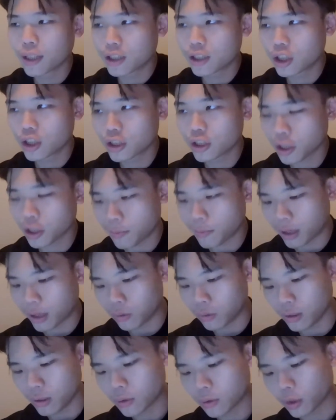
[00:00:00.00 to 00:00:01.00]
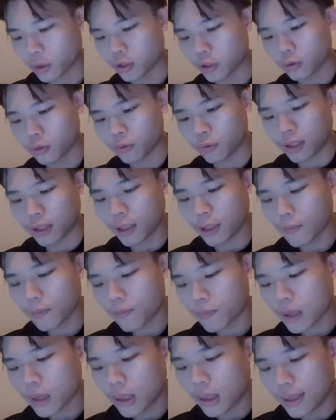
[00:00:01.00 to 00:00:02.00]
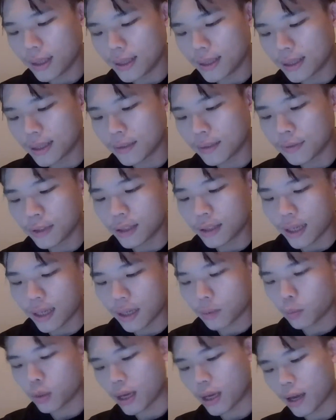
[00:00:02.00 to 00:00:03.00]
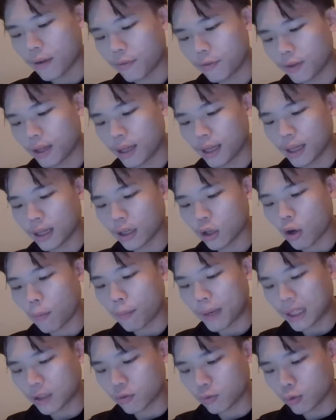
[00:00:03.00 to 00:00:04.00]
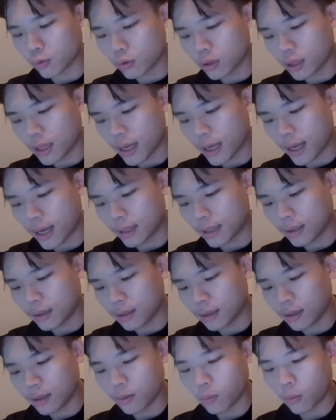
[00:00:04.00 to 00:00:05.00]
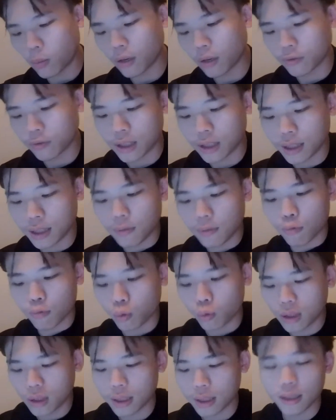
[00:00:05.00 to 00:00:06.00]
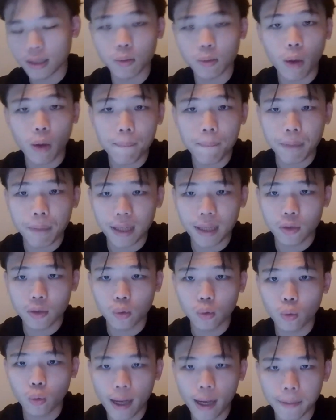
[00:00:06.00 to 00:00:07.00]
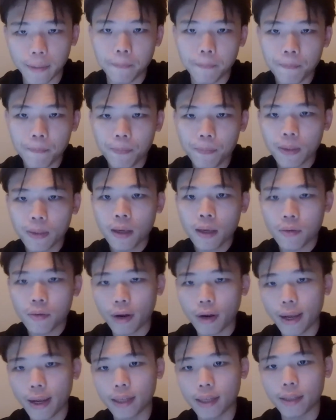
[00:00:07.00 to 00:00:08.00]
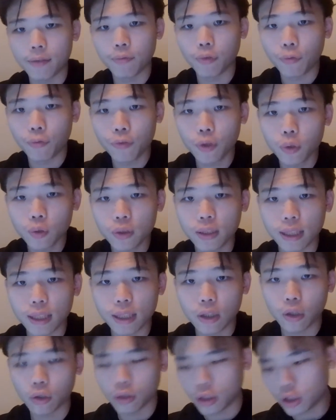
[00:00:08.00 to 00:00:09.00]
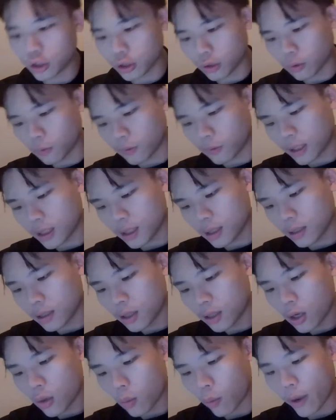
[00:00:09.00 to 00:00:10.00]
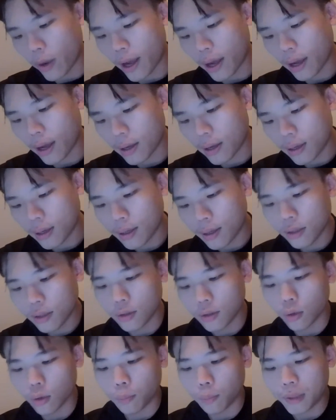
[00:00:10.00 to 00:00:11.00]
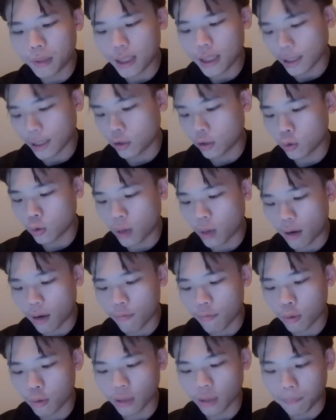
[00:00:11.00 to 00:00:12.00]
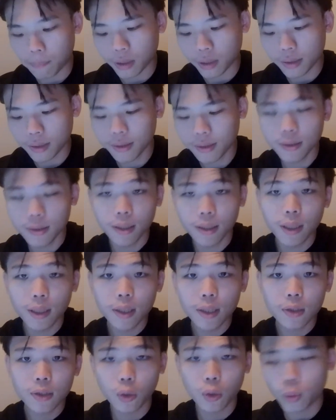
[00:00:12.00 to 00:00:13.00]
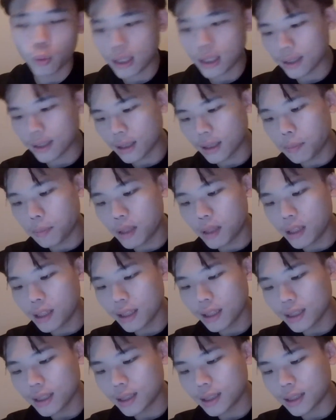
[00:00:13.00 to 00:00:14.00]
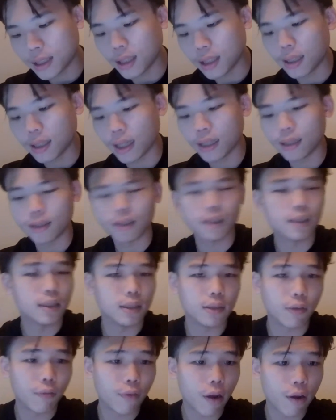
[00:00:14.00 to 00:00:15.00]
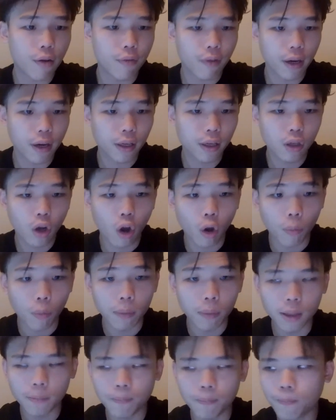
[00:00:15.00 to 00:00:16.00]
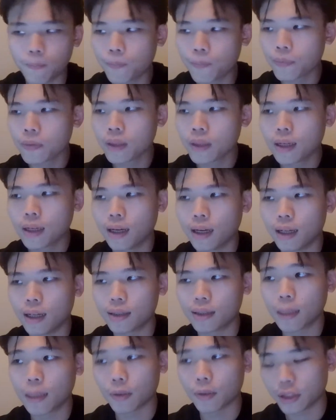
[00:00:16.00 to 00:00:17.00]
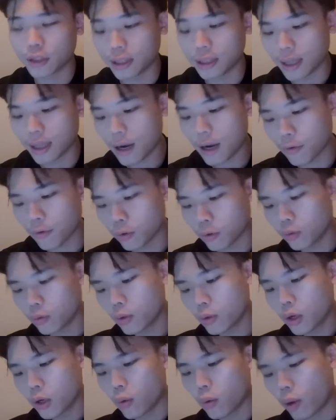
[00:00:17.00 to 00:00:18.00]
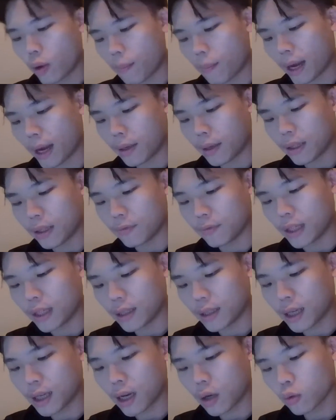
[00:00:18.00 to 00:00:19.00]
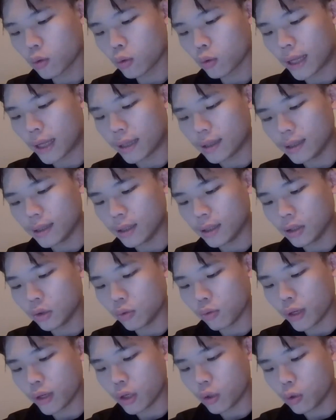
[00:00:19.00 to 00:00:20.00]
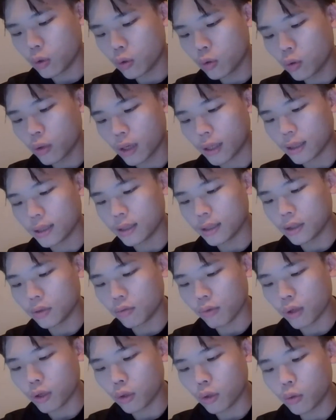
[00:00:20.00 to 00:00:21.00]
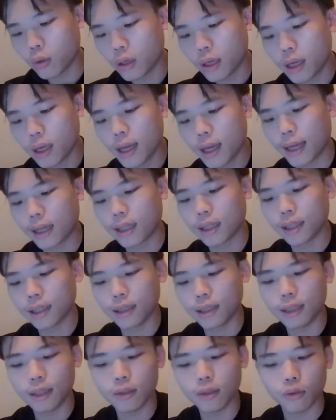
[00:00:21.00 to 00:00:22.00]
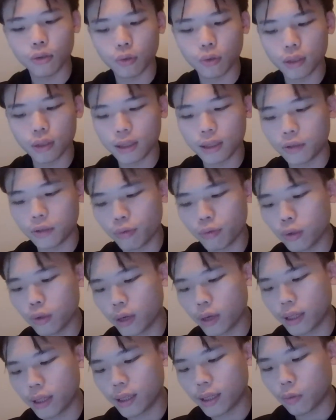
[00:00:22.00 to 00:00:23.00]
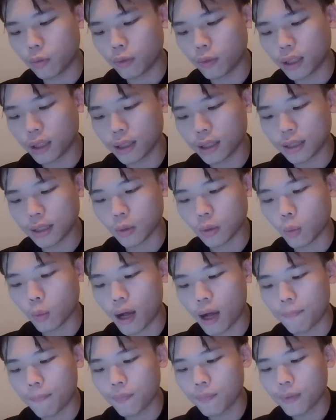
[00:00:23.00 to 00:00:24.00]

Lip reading: just jump right into this question over here. It is given that we have a complex root and one of the root is 1 plus 2i, right? And it fulfills the condition over here where, you know, p and q are real numbers. So we can immediately see then this is a very, very common type of scenario whereby if they tell you that this is real and this is real, and clearly, you know, this is real, and then over here there's a 1,